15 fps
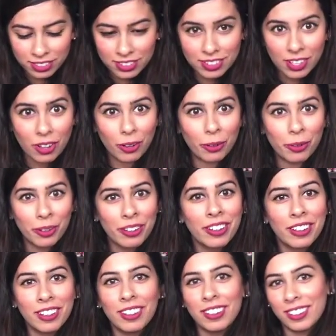So
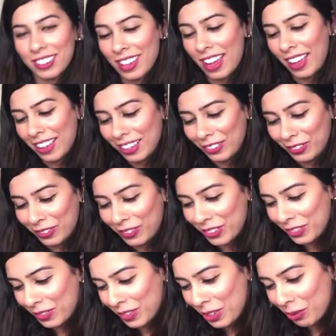yeah,
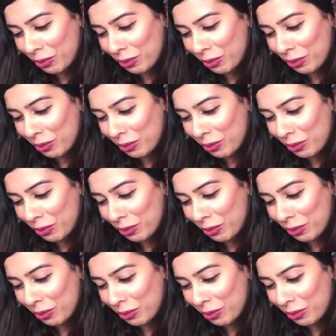if